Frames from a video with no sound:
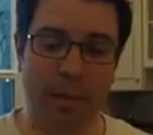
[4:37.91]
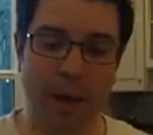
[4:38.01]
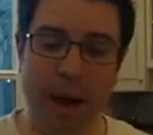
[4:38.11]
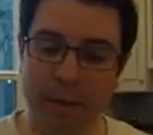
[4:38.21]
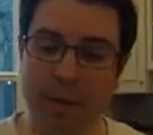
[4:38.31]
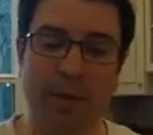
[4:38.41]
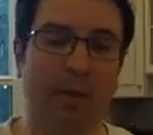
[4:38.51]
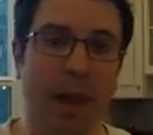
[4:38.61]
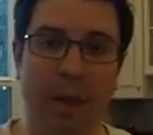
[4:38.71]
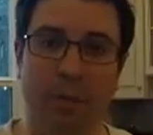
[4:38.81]
Everything
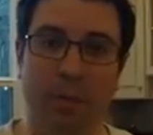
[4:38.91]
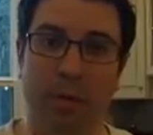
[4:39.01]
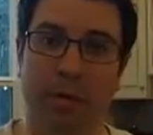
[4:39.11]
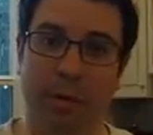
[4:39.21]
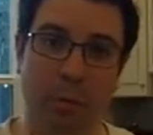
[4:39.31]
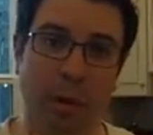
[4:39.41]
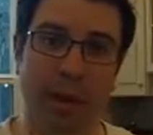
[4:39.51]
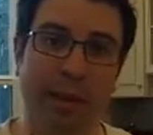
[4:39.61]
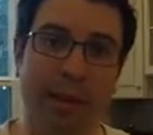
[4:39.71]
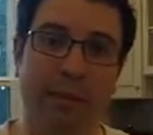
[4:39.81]
was absolutely perfect. And when I
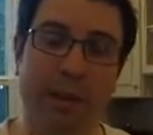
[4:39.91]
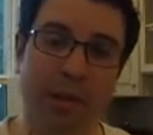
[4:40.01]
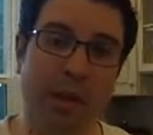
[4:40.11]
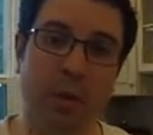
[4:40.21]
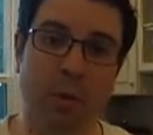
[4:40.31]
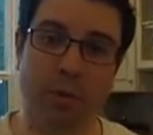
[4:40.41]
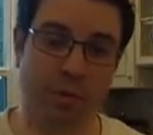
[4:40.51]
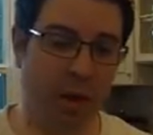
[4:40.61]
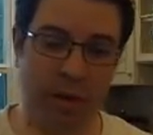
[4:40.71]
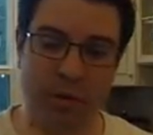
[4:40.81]
got that fish, I knew it was
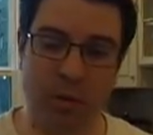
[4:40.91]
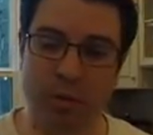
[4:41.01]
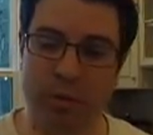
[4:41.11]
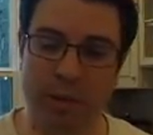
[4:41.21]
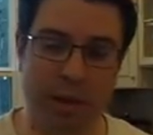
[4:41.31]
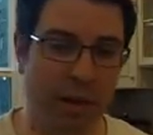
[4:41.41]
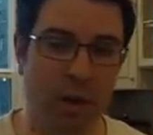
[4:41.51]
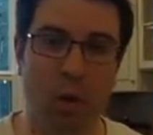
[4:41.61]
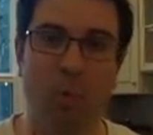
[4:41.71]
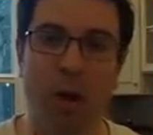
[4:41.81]
a
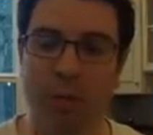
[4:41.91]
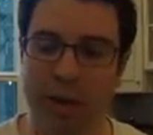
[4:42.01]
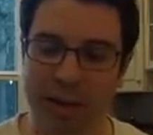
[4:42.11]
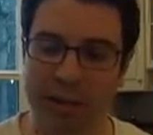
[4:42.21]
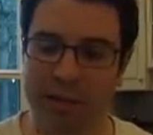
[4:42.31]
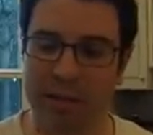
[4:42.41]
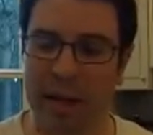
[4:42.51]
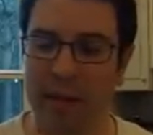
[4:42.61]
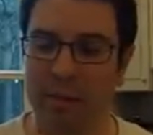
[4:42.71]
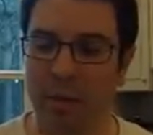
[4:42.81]
home run. We hit this thing
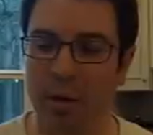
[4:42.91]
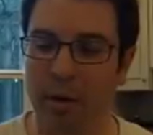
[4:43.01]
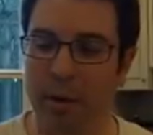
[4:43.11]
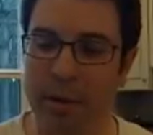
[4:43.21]
out of the park.